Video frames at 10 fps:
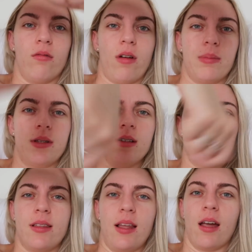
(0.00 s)
rubs
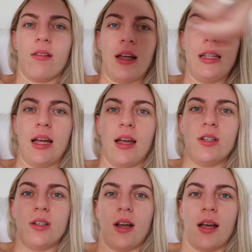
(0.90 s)
this thing around the
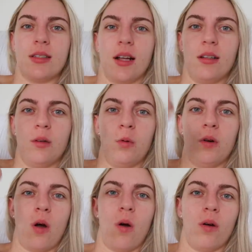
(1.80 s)
edge and has like a little
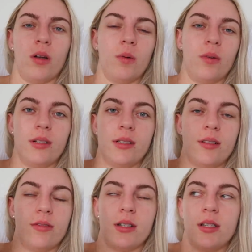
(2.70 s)
gong and all this
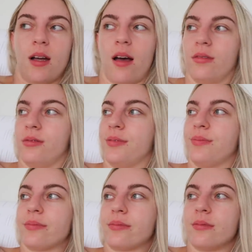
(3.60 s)
different stuff.
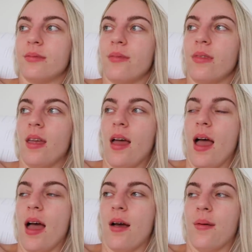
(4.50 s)

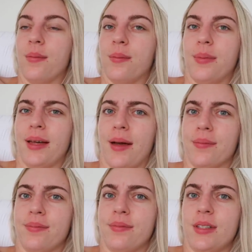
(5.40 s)
But yeah,
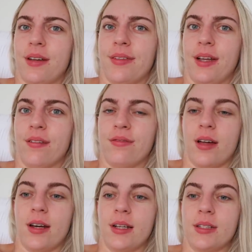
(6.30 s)
definitely a
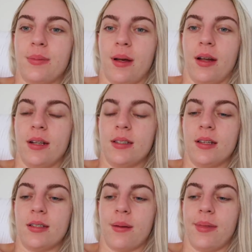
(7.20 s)
fun experience
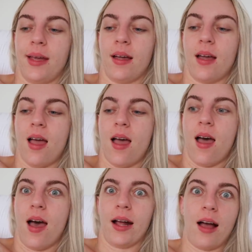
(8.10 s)
and something
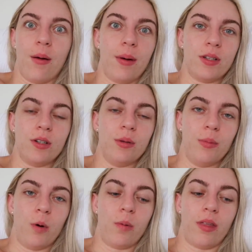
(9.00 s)
I can't wait to do
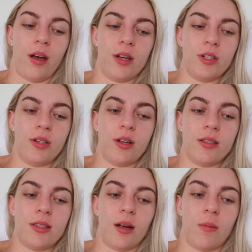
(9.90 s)
more with her. She
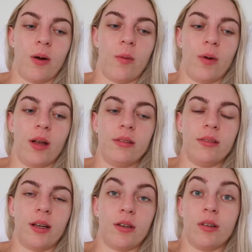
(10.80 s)
does like
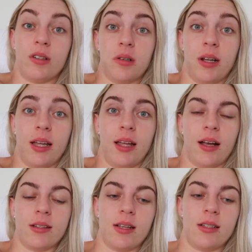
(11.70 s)
one-on-one crystal healing,
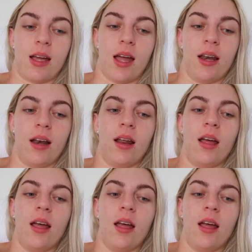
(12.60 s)
as I said, and